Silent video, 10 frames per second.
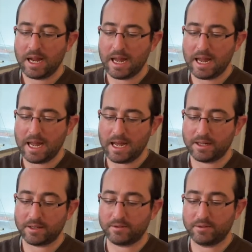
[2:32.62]

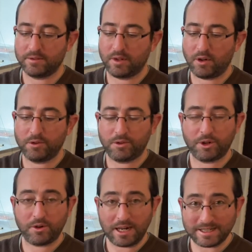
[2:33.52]
And although they're
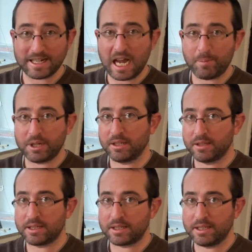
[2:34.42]
nice and happy in
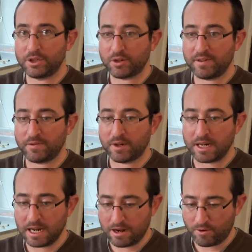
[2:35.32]
this seed tray for
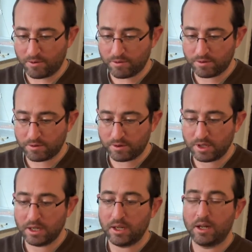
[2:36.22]
now,
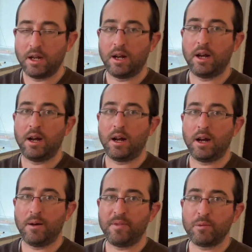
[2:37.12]

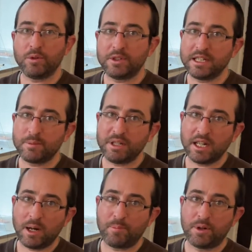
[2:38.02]
they will need to be
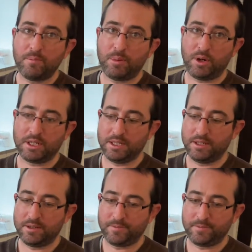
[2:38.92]
up-potted.